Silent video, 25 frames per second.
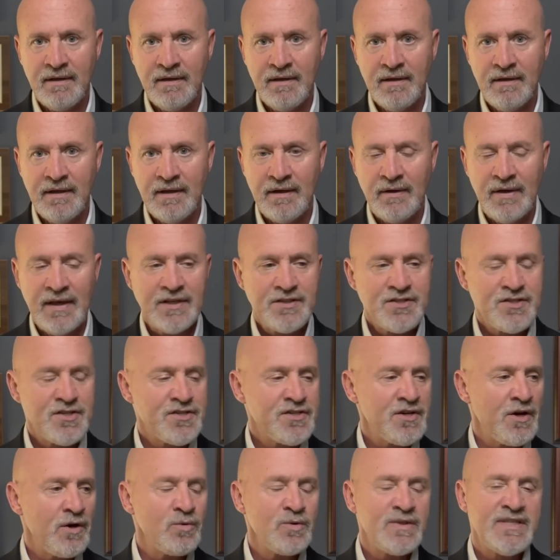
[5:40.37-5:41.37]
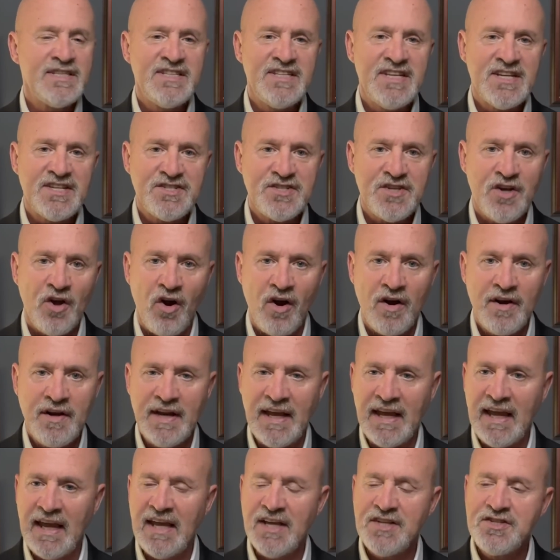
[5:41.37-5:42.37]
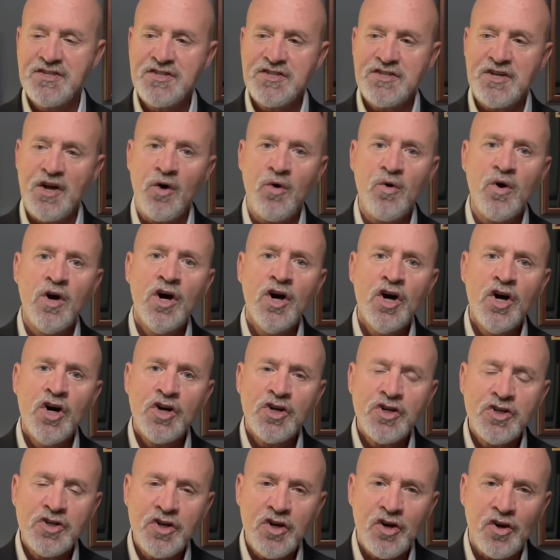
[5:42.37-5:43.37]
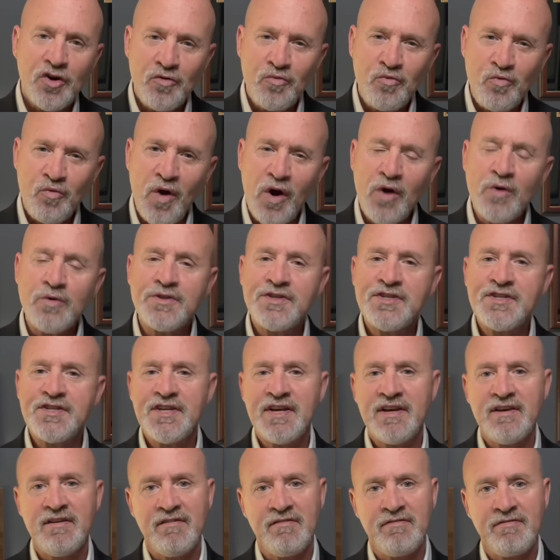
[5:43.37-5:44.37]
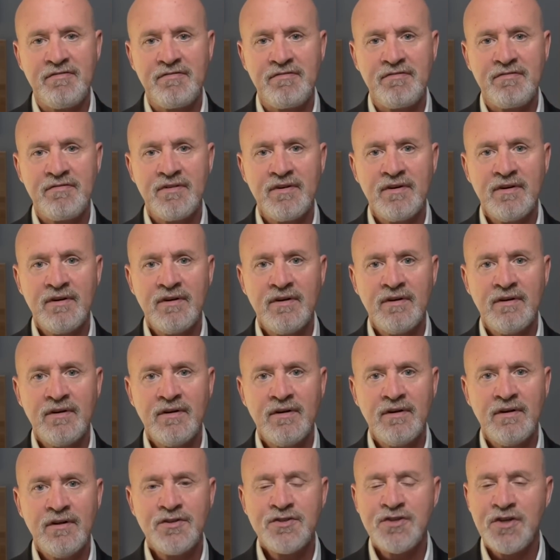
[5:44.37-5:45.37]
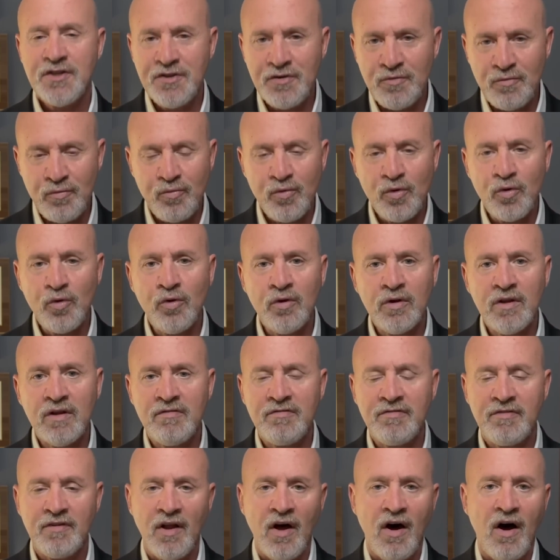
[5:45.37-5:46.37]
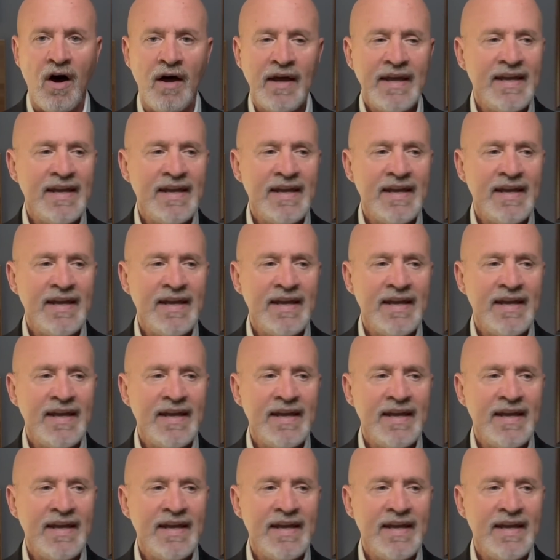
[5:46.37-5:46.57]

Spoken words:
You know, it's so disheartening. It's so corrosive to the rule of law.